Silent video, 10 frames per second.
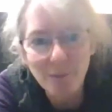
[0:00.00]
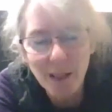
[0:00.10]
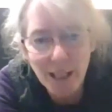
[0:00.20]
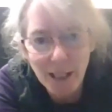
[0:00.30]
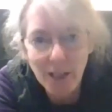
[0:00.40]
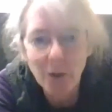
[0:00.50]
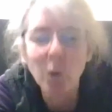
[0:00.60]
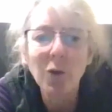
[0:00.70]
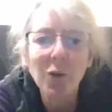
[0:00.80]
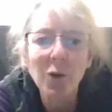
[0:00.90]
He
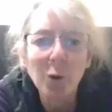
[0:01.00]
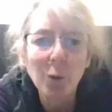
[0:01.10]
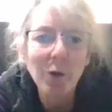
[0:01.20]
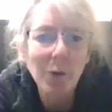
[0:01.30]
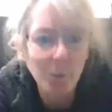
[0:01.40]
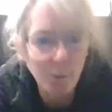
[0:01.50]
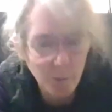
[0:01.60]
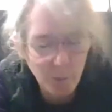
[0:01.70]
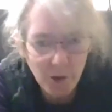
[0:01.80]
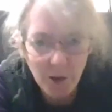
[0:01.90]
also was
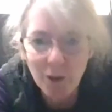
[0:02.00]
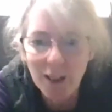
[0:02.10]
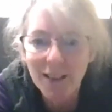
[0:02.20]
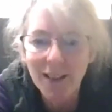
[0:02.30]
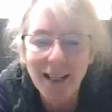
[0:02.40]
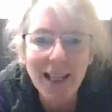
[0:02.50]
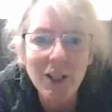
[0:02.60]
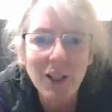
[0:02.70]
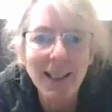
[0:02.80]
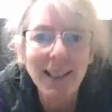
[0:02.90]
subject to
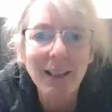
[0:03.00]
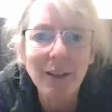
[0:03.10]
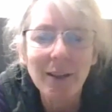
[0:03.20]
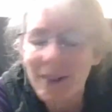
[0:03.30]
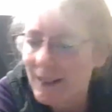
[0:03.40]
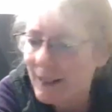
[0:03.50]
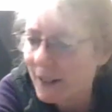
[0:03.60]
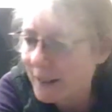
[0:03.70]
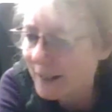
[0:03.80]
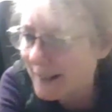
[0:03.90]
aging, illness,
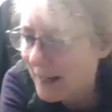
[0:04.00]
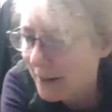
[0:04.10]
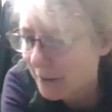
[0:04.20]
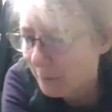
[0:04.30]
death.